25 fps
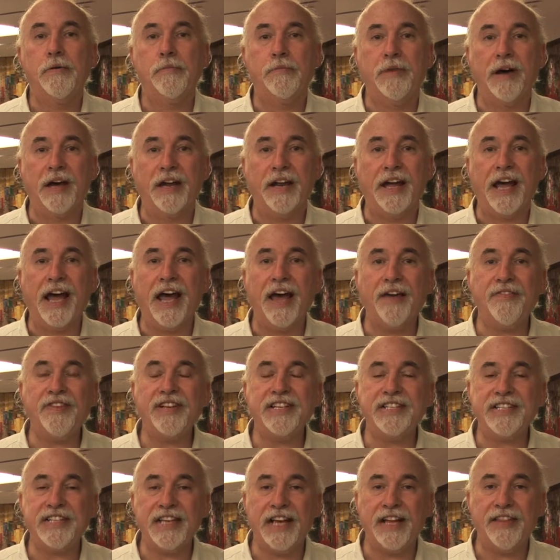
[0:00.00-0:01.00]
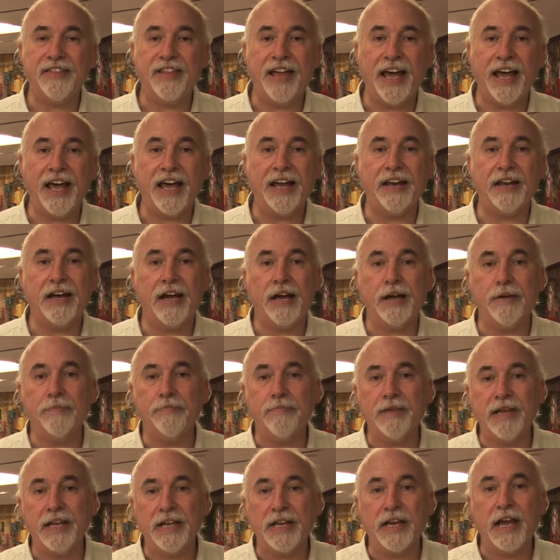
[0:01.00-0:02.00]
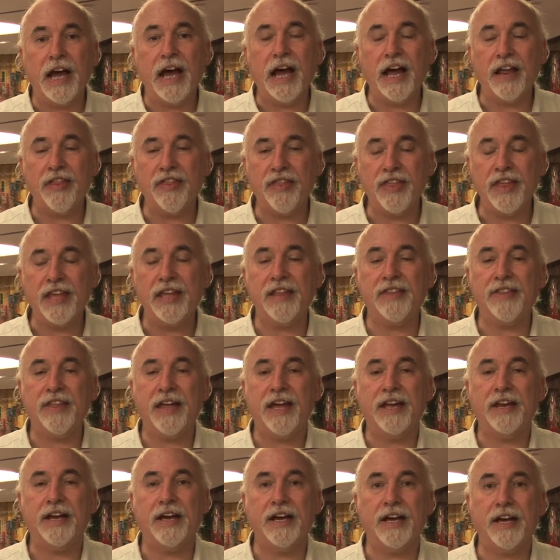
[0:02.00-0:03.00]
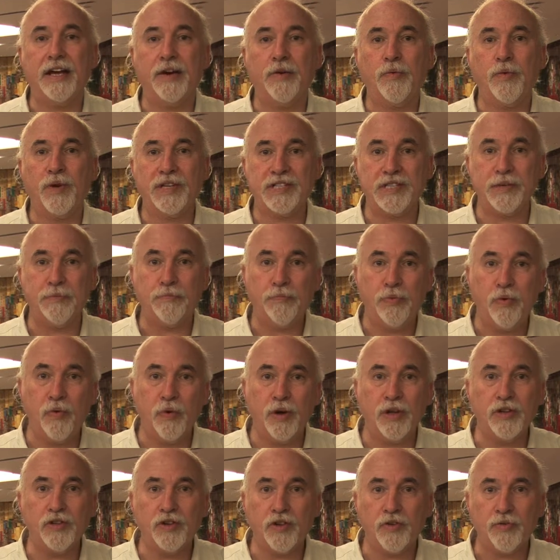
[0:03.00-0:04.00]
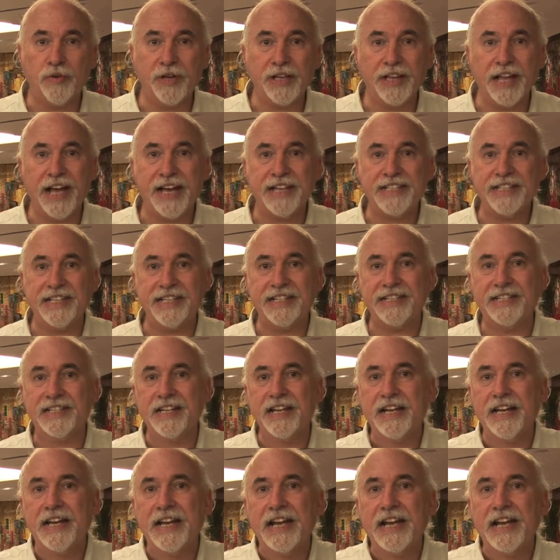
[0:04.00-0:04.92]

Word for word: But uh, having said that, I mean, I think that uh, what's important to realize is